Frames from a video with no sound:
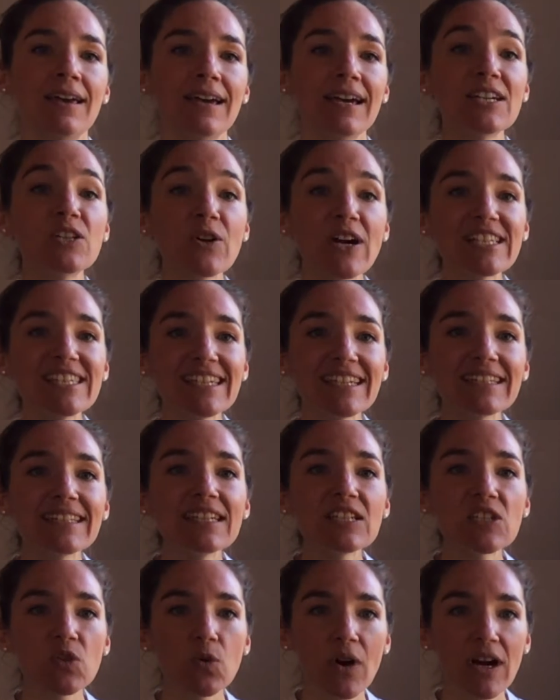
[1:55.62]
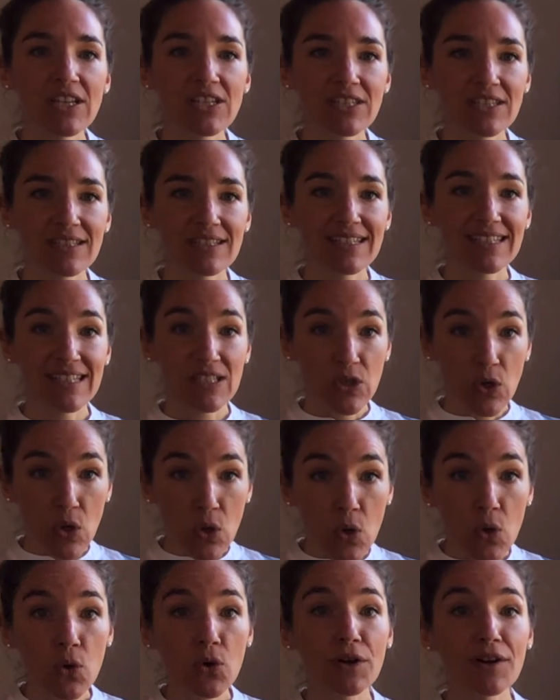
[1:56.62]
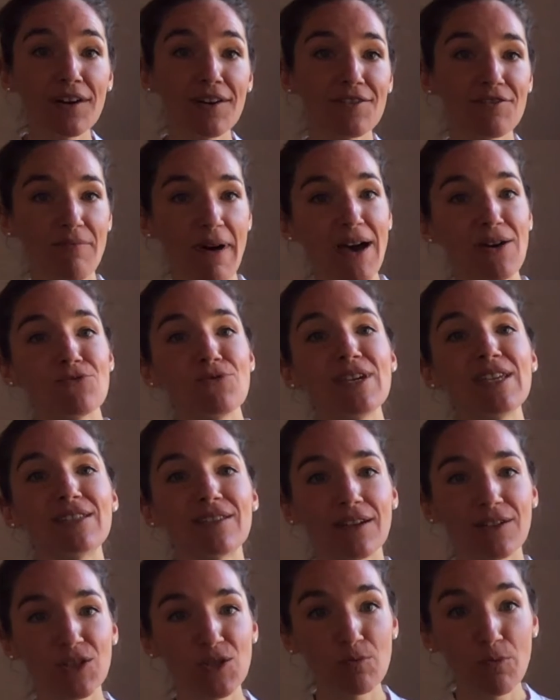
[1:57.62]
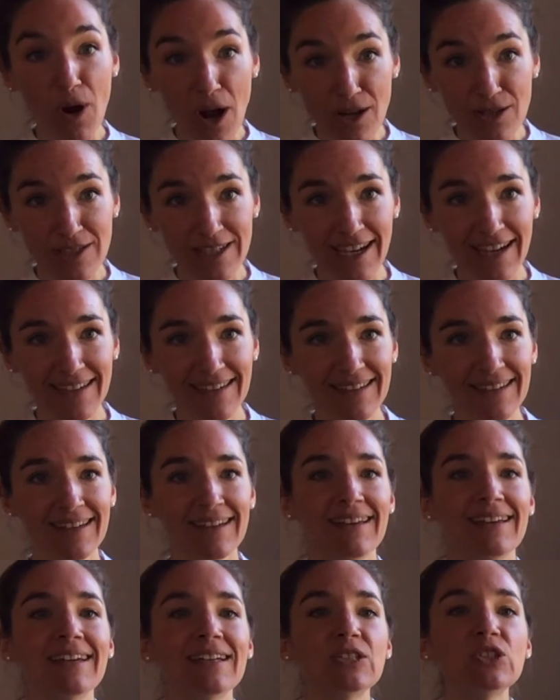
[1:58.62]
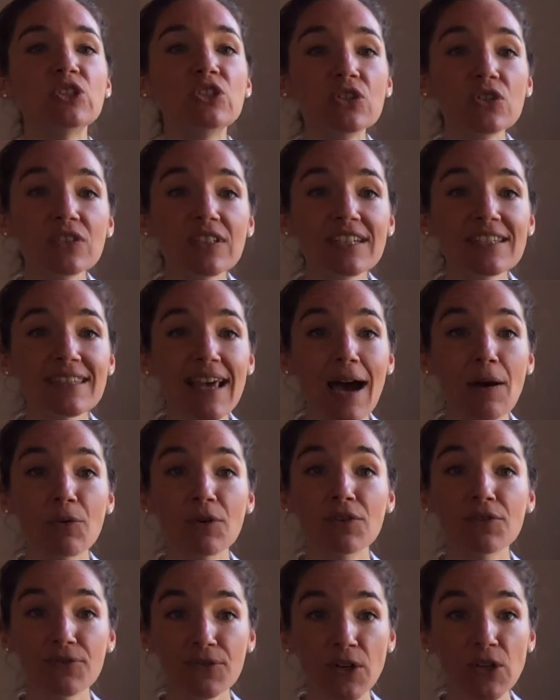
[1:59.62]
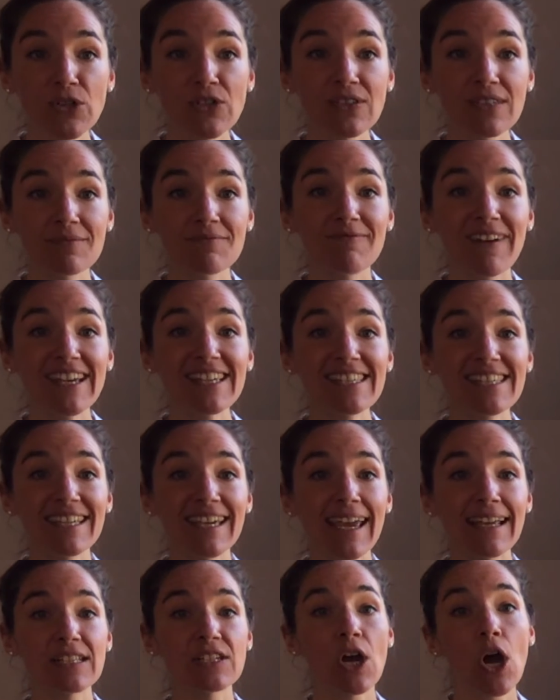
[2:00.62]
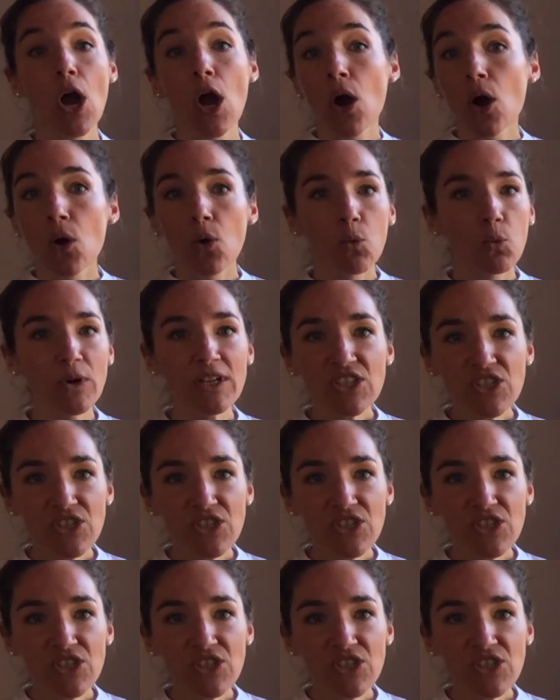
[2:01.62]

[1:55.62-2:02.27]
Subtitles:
Addressing these questions is at the core of my research project. To do this, I will first investigate which